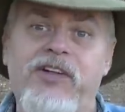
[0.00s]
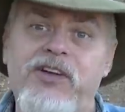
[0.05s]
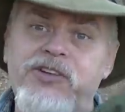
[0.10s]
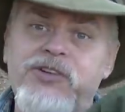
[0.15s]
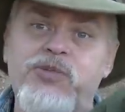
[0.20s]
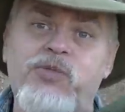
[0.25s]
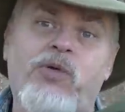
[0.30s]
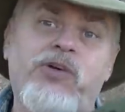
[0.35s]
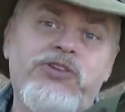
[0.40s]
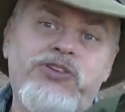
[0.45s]

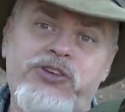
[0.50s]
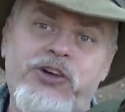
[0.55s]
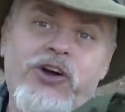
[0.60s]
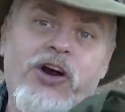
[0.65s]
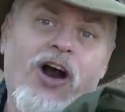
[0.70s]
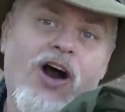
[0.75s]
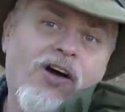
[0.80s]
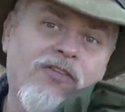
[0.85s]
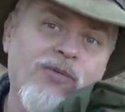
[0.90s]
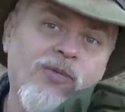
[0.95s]
this is what you
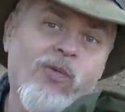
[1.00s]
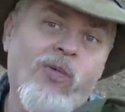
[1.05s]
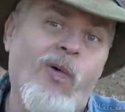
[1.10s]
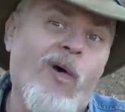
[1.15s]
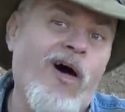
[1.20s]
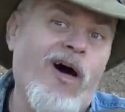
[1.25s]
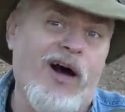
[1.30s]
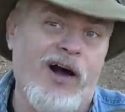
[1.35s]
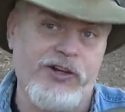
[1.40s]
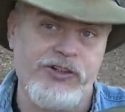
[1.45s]
took off and
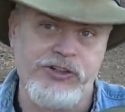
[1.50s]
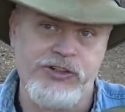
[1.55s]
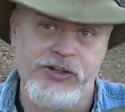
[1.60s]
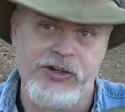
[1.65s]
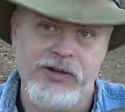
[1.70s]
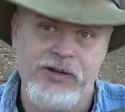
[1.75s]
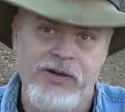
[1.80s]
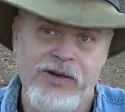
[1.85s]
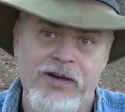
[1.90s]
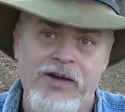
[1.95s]
washed
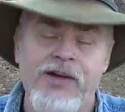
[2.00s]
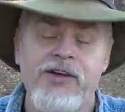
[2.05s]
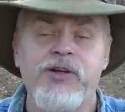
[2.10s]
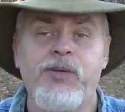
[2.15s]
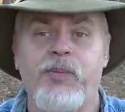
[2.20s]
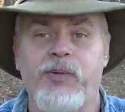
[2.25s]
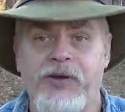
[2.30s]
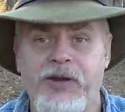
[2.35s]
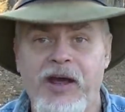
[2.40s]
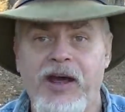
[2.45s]

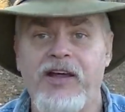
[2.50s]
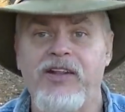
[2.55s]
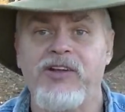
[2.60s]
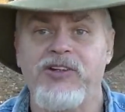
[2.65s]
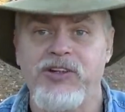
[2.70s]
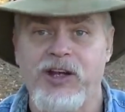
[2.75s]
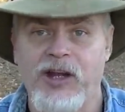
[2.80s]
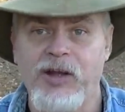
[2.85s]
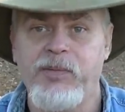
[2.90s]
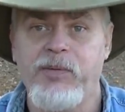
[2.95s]
to protect the
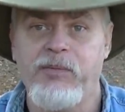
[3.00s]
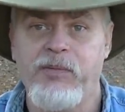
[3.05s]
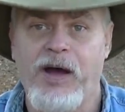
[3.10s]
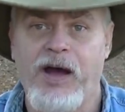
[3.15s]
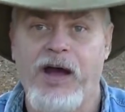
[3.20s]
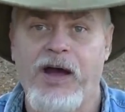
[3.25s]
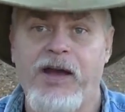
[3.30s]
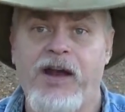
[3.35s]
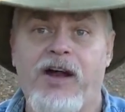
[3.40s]
sleeping bag.